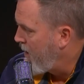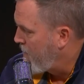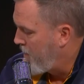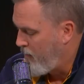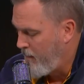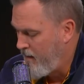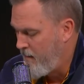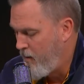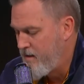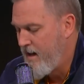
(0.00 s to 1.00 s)
there. People are putting
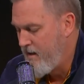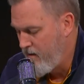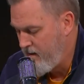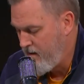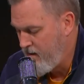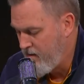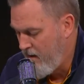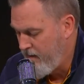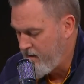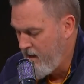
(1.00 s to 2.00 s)
up points. I know it's TCU's
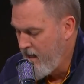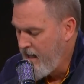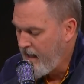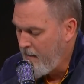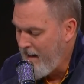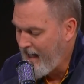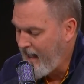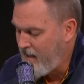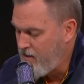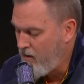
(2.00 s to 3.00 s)
offense. Come back
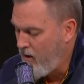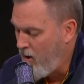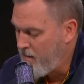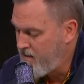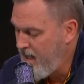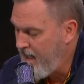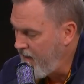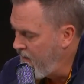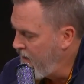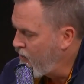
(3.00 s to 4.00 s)
against Oklahoma
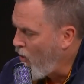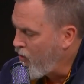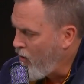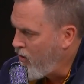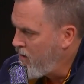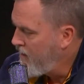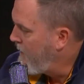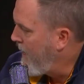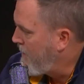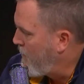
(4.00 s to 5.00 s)
State.
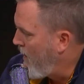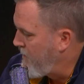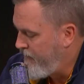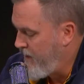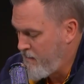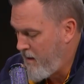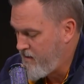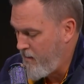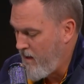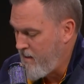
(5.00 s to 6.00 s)
Kicked him right in the face,
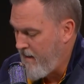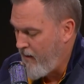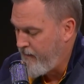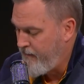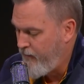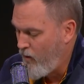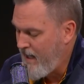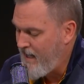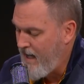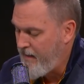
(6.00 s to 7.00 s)
punched him right in the mouth.
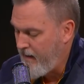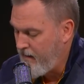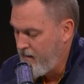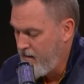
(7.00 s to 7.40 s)
48-0.